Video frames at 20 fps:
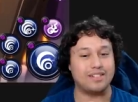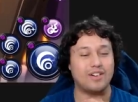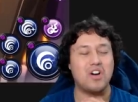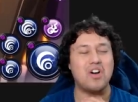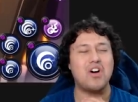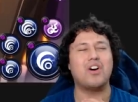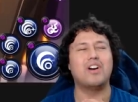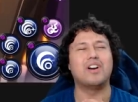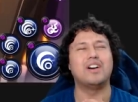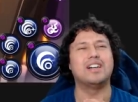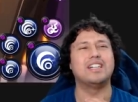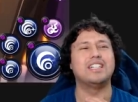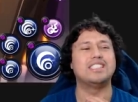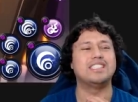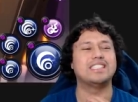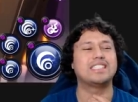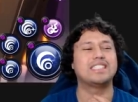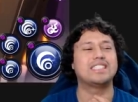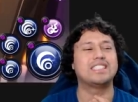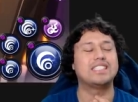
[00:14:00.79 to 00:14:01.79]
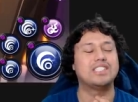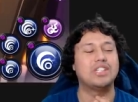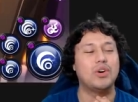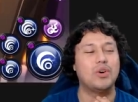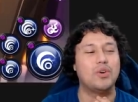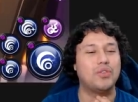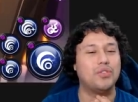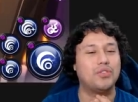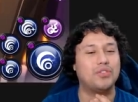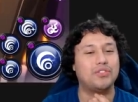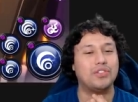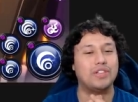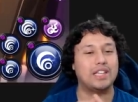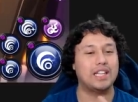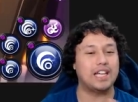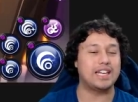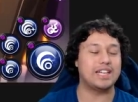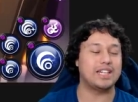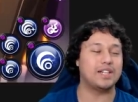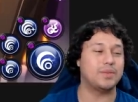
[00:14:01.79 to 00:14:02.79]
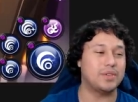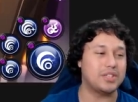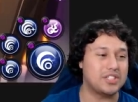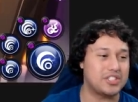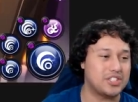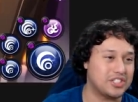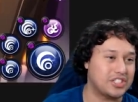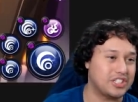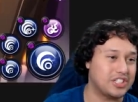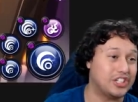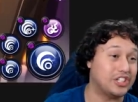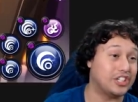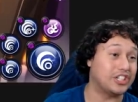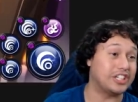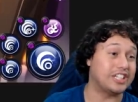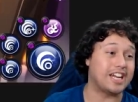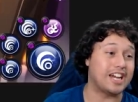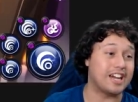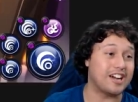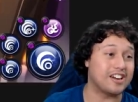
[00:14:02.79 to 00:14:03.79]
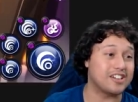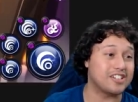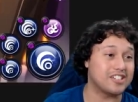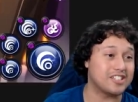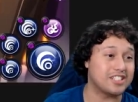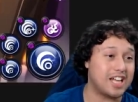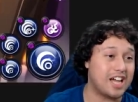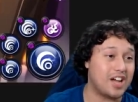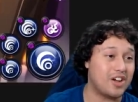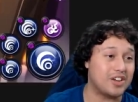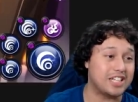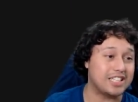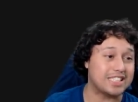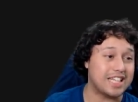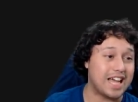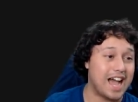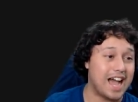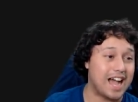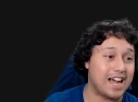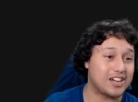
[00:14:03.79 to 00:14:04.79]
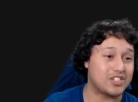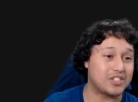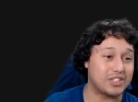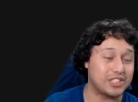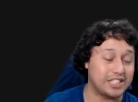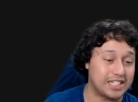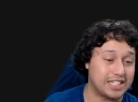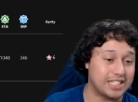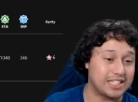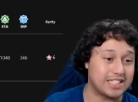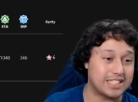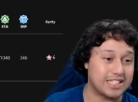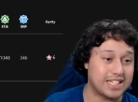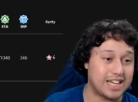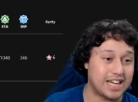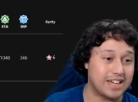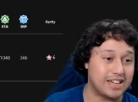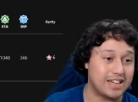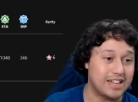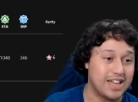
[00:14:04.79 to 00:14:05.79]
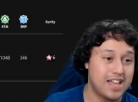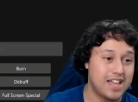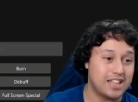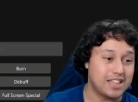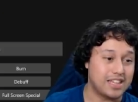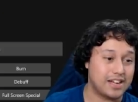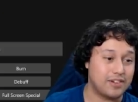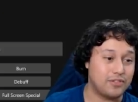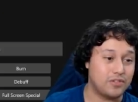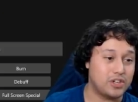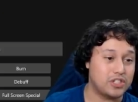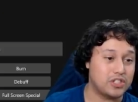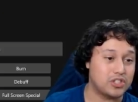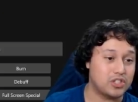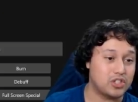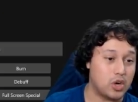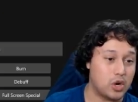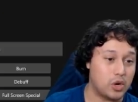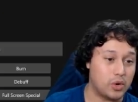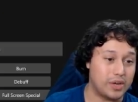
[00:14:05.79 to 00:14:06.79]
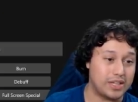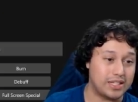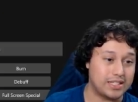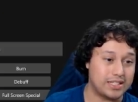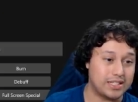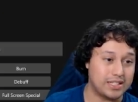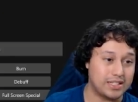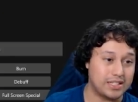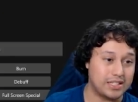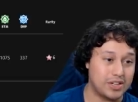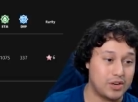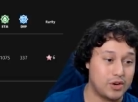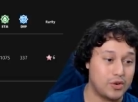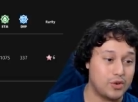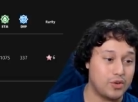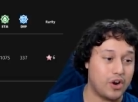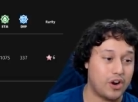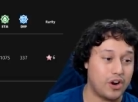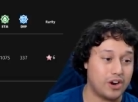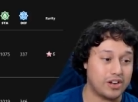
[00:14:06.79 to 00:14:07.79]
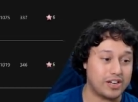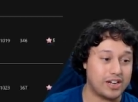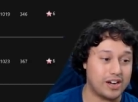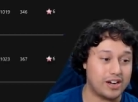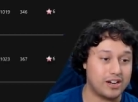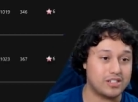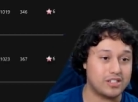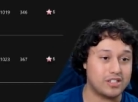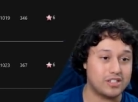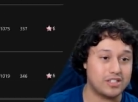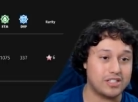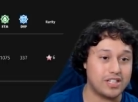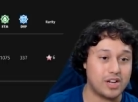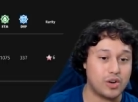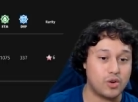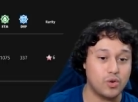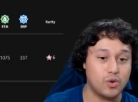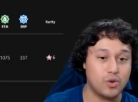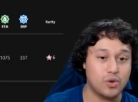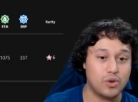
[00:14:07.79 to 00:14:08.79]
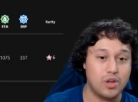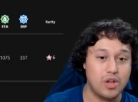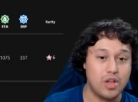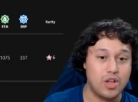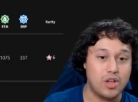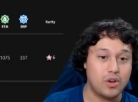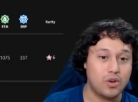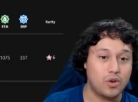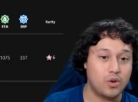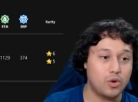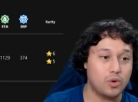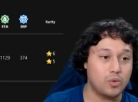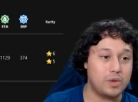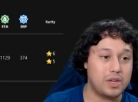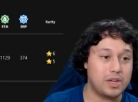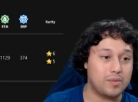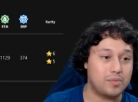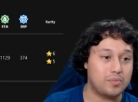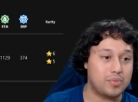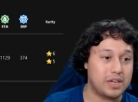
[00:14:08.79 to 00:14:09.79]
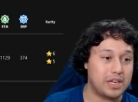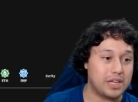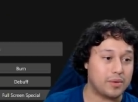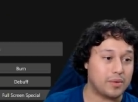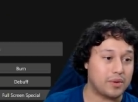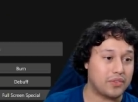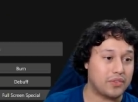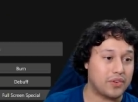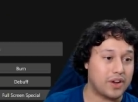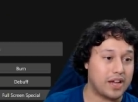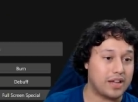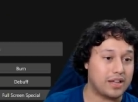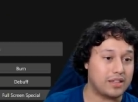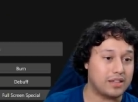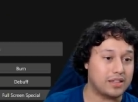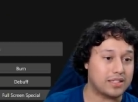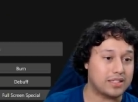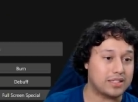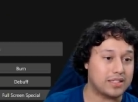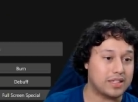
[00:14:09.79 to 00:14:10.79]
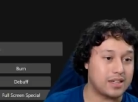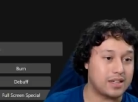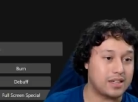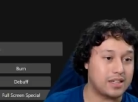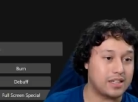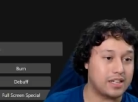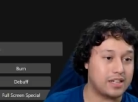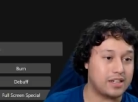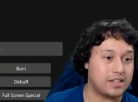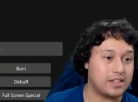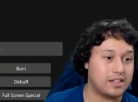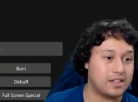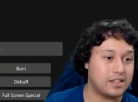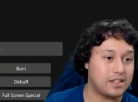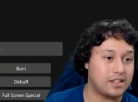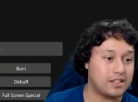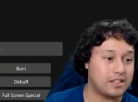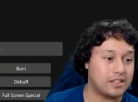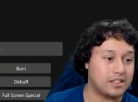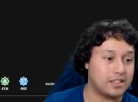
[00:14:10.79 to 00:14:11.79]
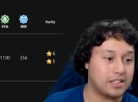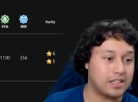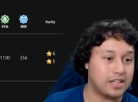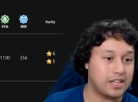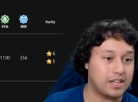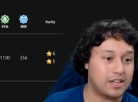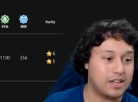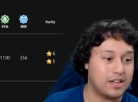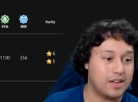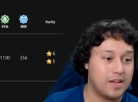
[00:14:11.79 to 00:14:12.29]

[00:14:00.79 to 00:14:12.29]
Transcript: heart is so flooded with just good characters now. It's actually insane. Like if we just go into the new heart characters, like who are, who are we competing with, right? Let's see. Click, click,